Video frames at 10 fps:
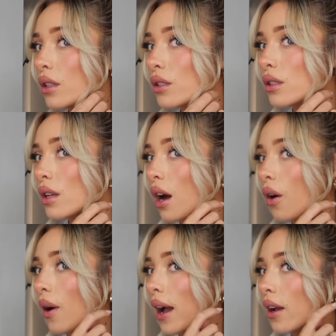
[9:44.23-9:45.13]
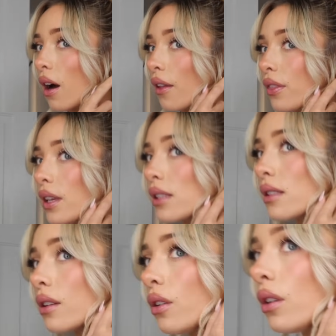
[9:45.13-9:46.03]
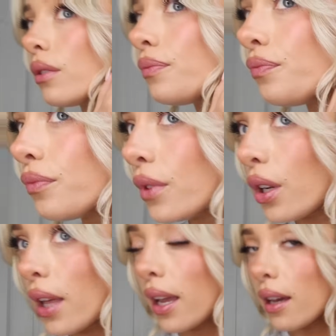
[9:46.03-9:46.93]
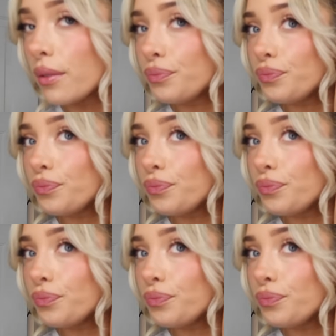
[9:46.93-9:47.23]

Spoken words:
So I got these little, they're like